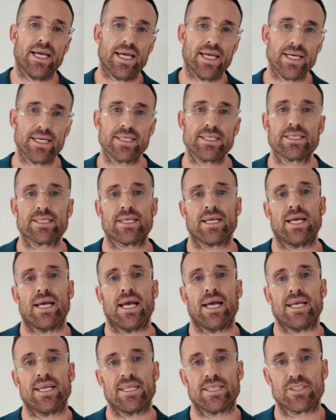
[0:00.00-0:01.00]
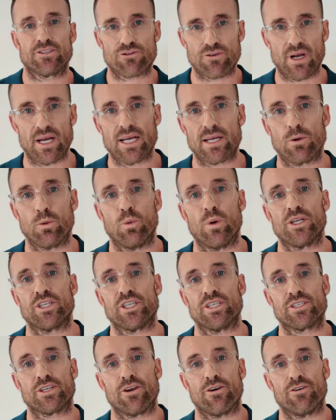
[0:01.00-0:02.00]
is a drug which
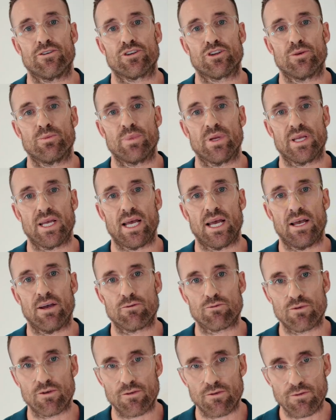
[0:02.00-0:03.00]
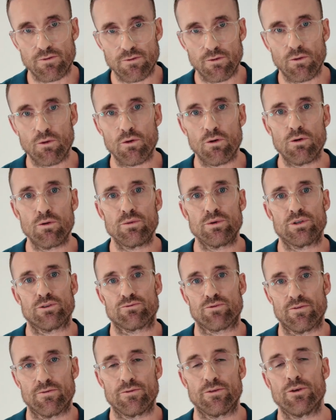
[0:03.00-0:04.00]
is going to be a reformed,
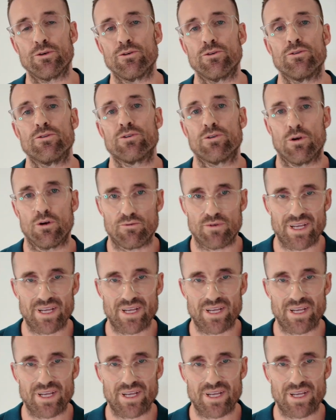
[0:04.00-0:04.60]
reviewed,